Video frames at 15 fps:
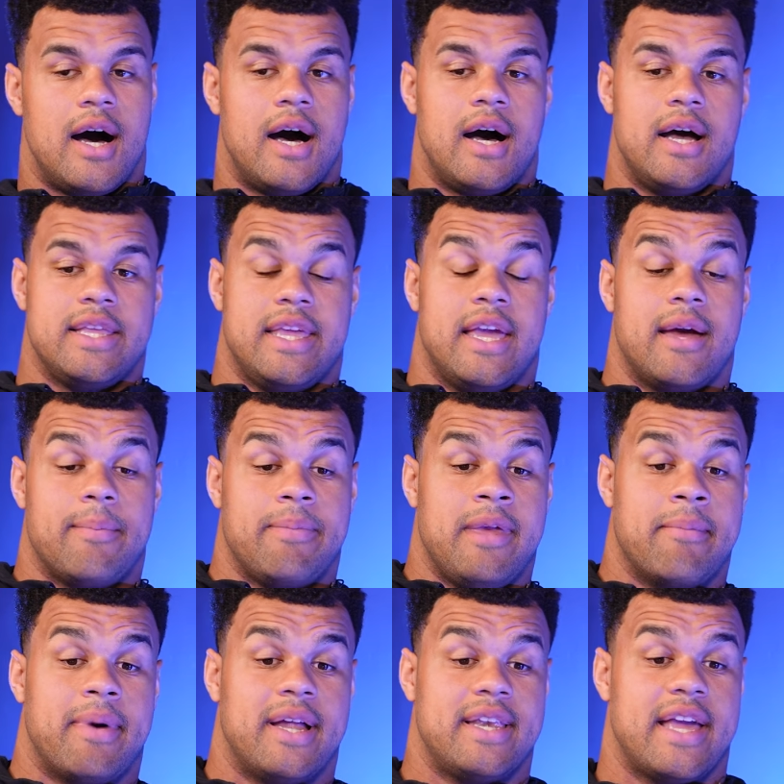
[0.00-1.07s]
Yeah, me
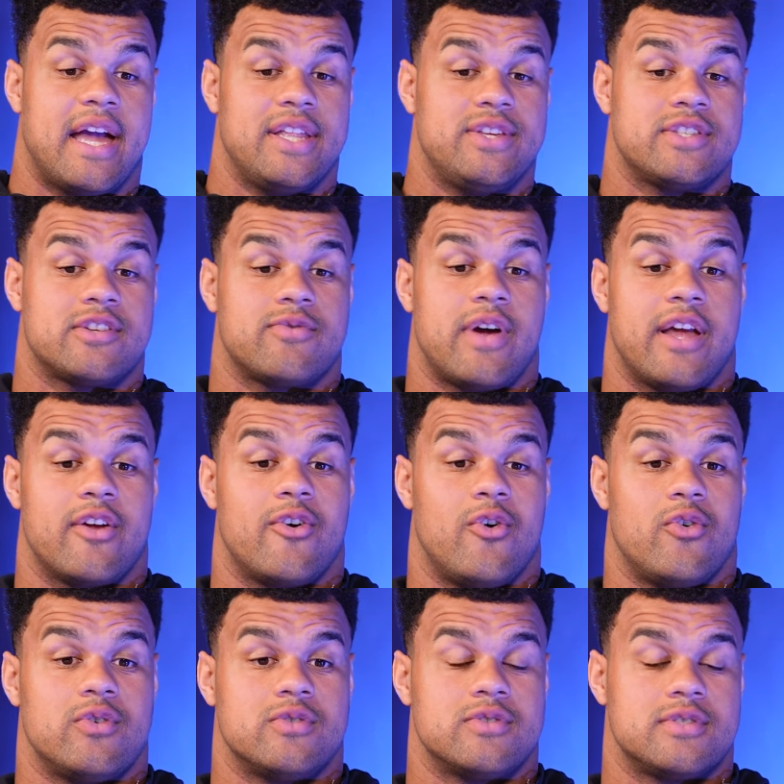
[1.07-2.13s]
and my dad used to write
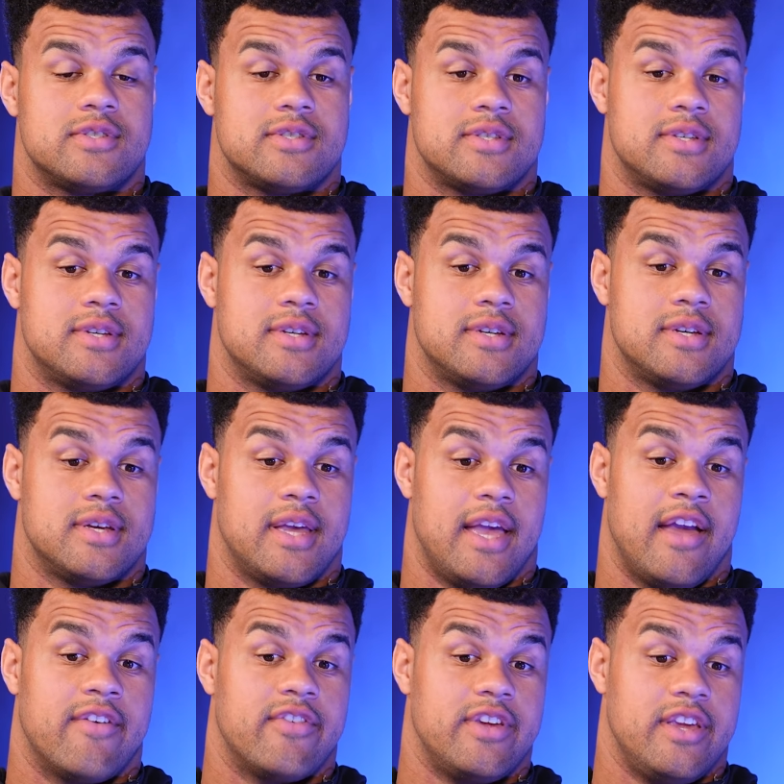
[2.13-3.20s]
goals
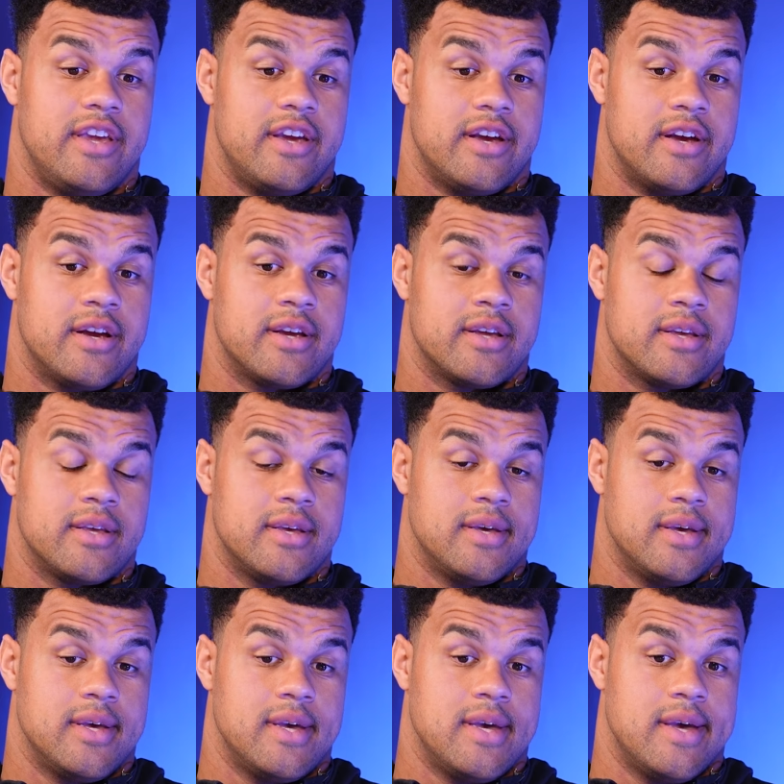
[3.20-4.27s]
every year.
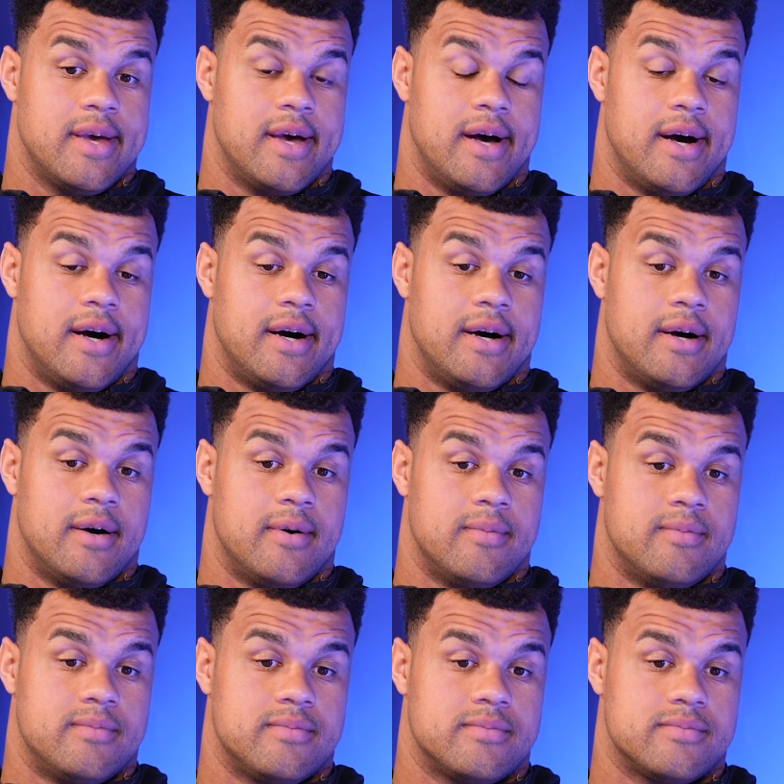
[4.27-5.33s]
So
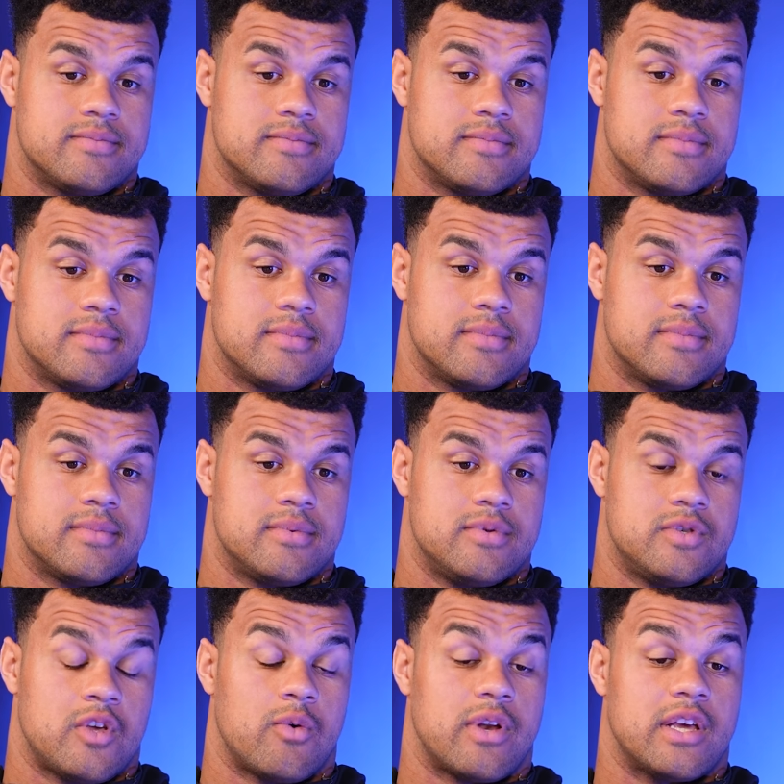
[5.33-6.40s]

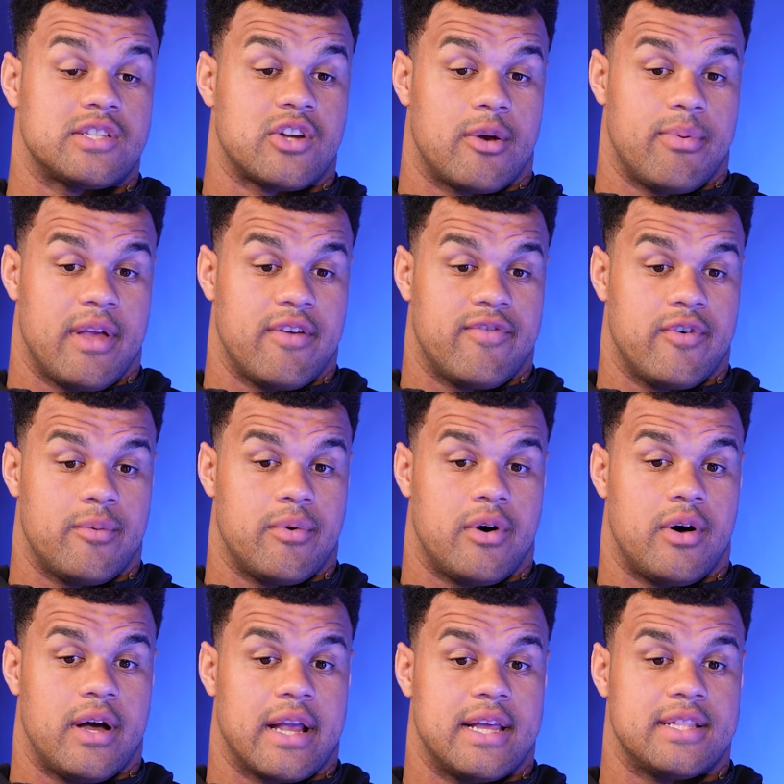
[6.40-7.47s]
when I started playing
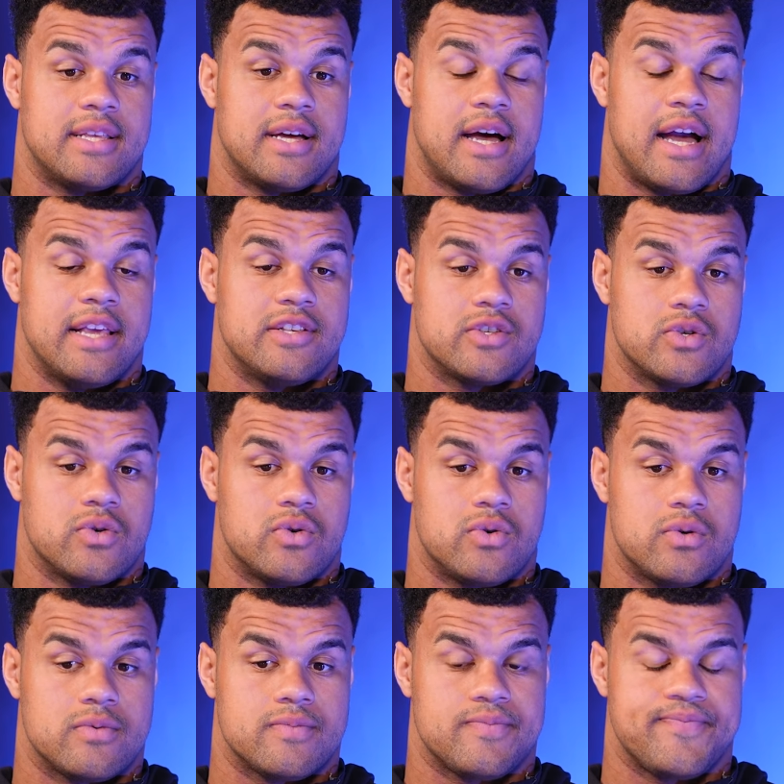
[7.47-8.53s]
football, I get to high
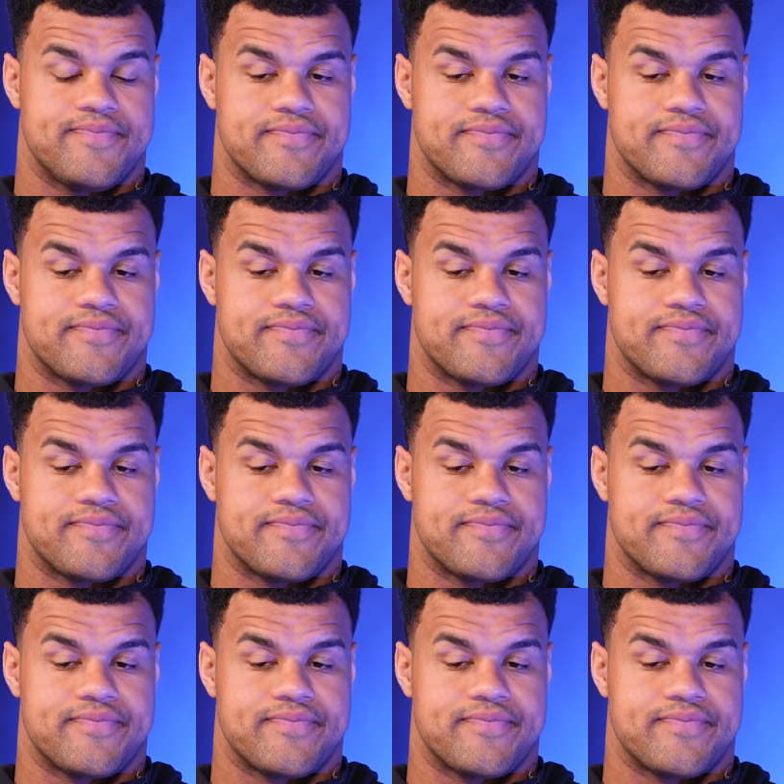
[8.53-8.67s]
school.